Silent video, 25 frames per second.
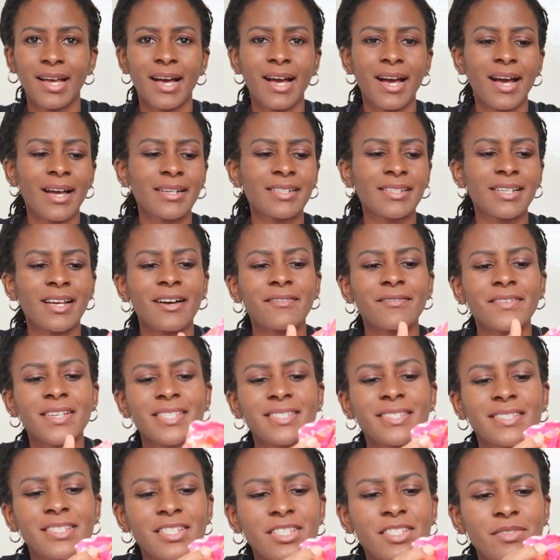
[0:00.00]
and cover
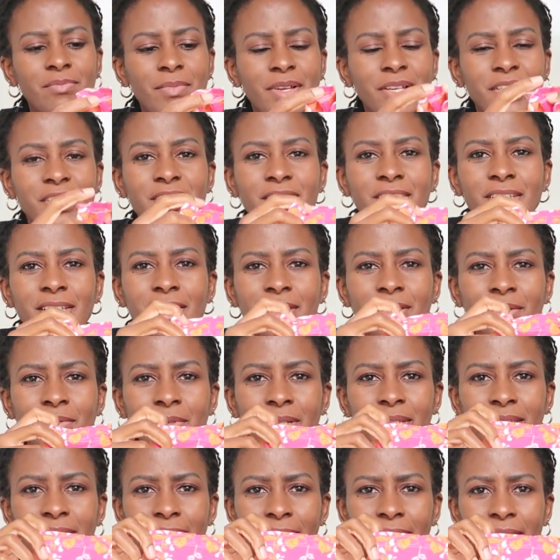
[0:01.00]
stitch machine
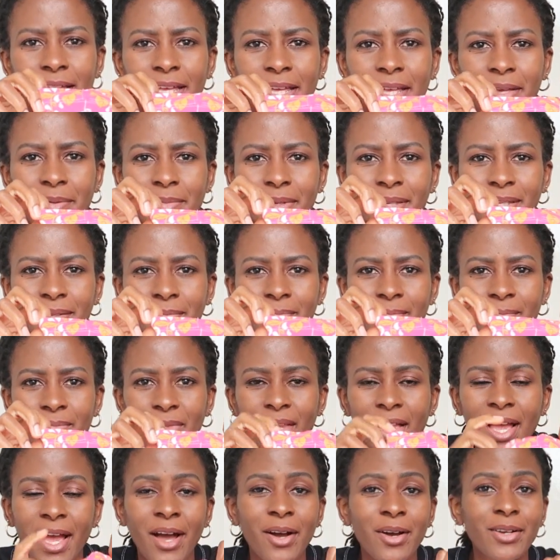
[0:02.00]
with the hemming.
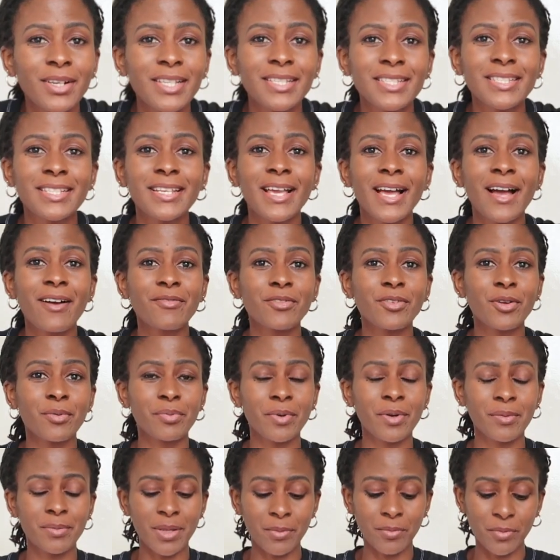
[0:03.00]
Honestly, I have no
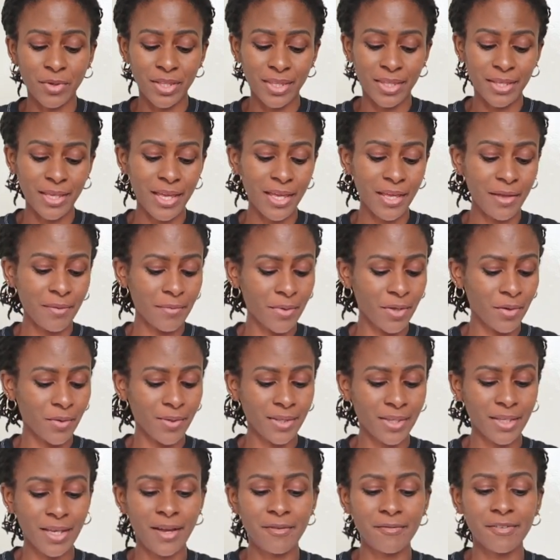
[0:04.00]
problem with hemming
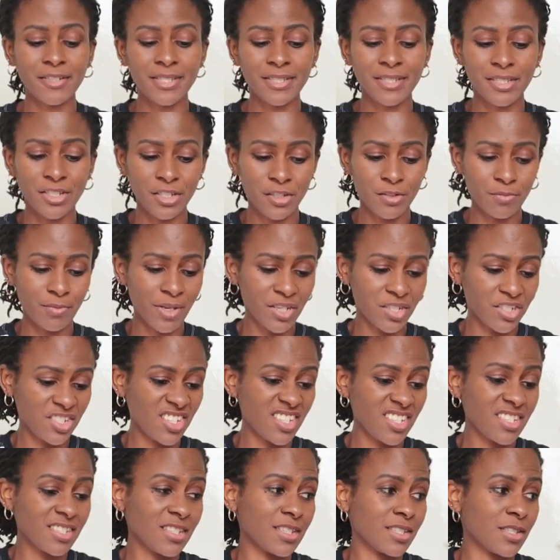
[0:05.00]
with cover stitch
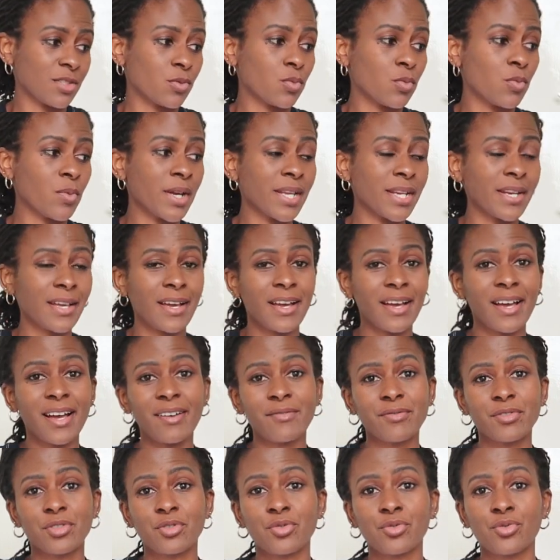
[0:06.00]
machines. It's when I
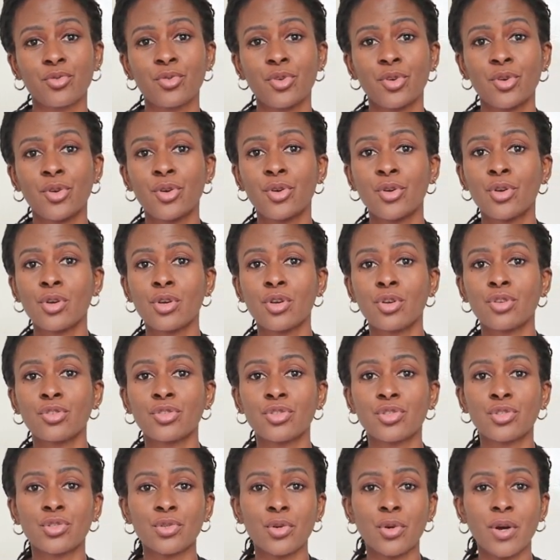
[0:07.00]
have to
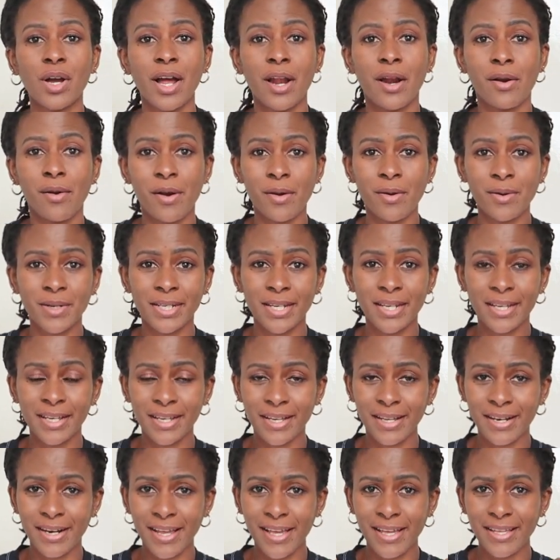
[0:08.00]
sew around
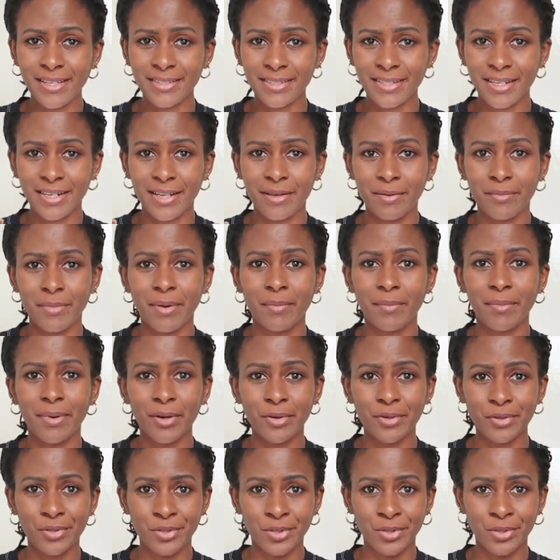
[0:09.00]
necklines and I'm
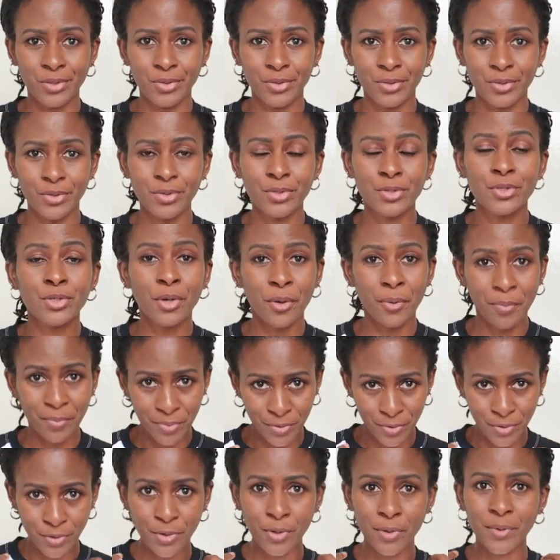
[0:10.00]
about to stop
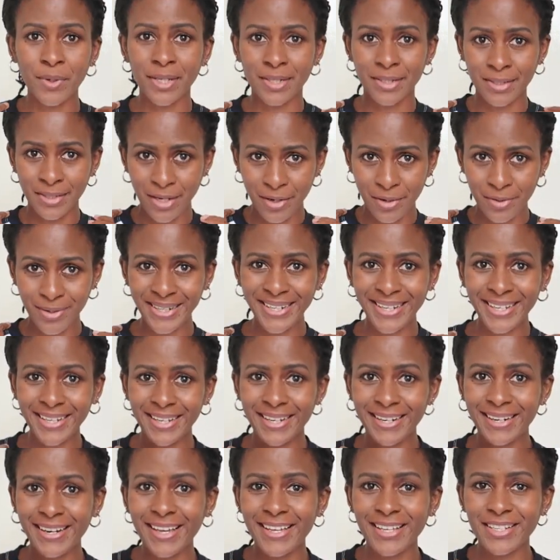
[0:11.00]
sewing down
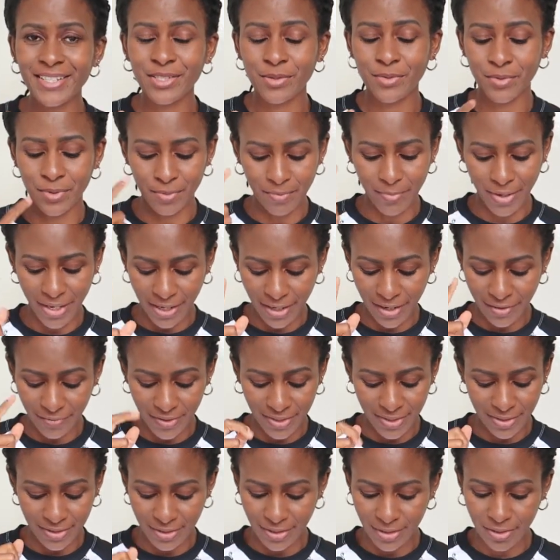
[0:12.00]
necklines with my
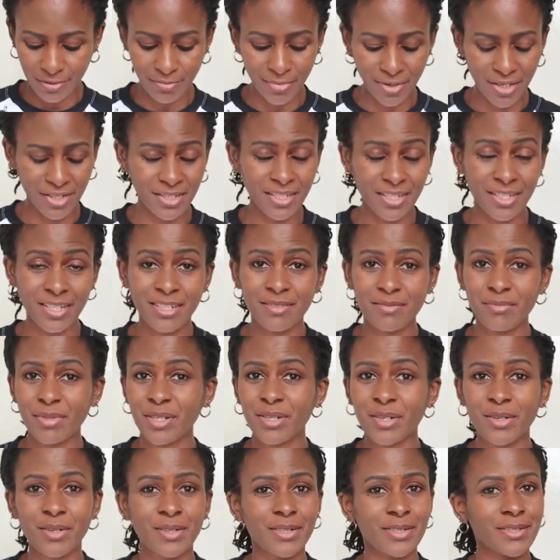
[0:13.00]
cover stitch machine,
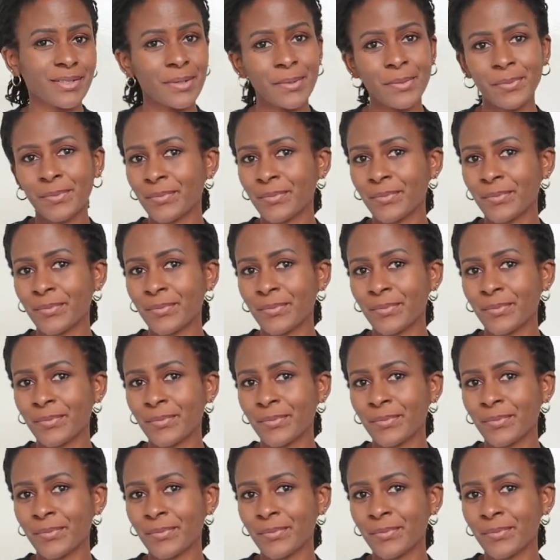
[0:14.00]
because